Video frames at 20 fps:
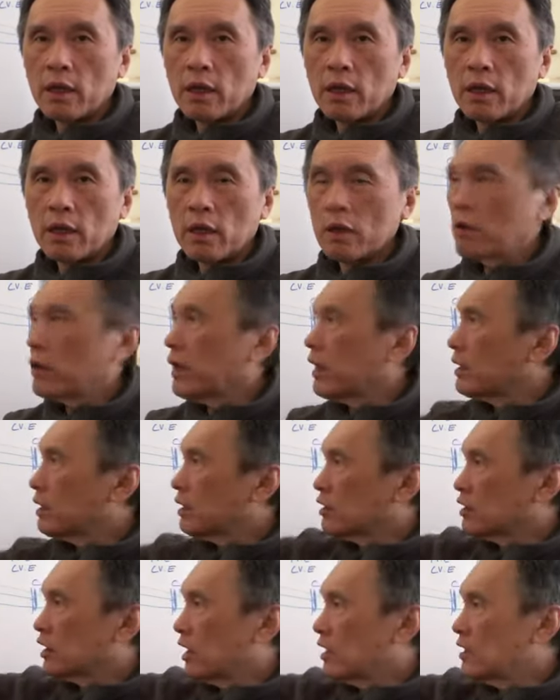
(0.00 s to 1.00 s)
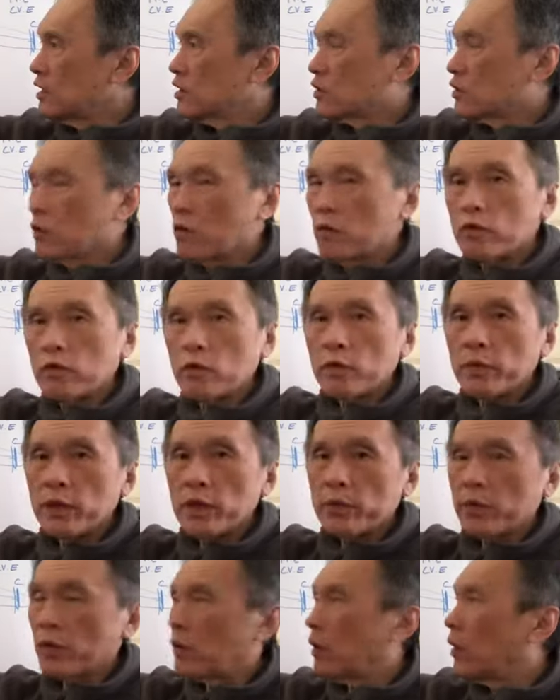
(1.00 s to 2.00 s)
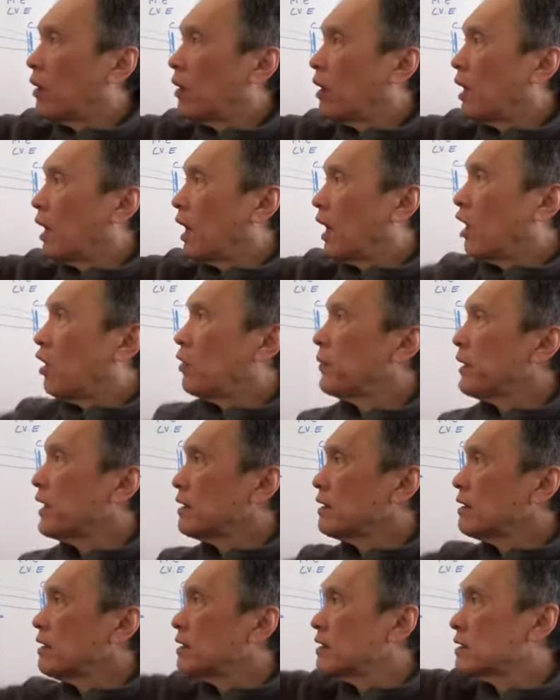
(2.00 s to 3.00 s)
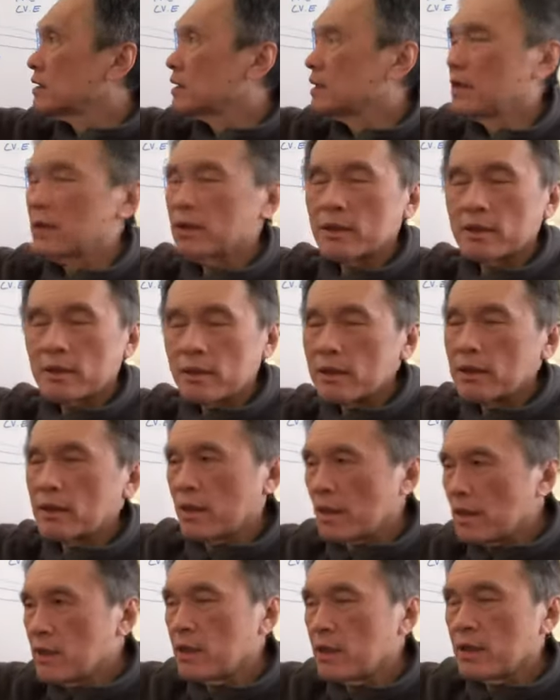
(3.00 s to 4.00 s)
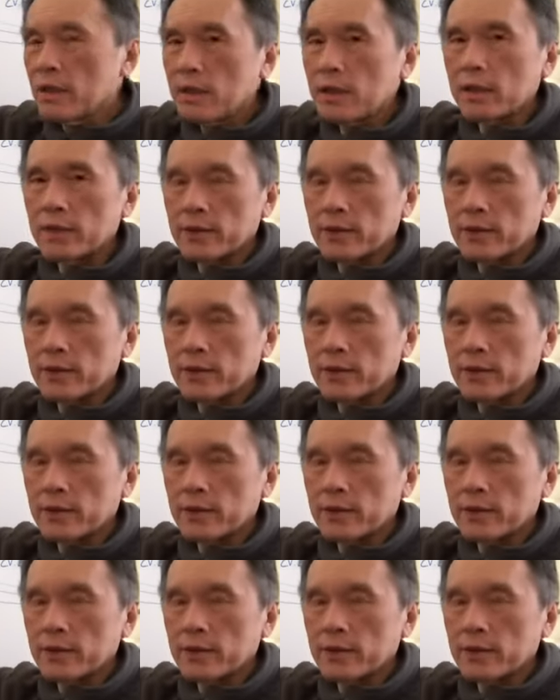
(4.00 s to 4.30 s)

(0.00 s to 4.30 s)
Look at the Chinese Kung Fu people. How many is here? In here?